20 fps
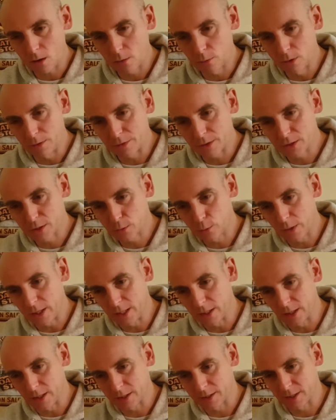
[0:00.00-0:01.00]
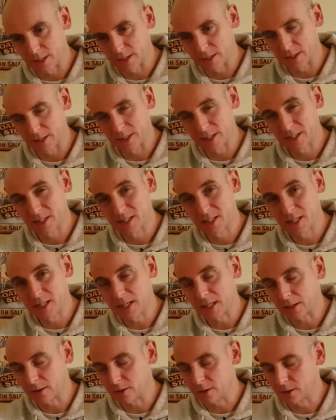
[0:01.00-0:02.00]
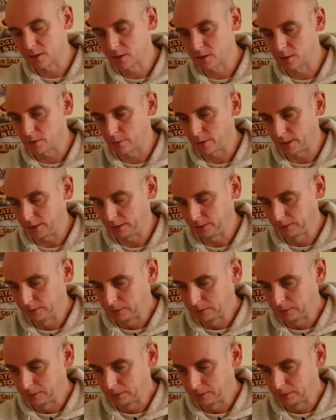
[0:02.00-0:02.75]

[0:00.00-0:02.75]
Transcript: With a sweetness, there's an acidicness to it.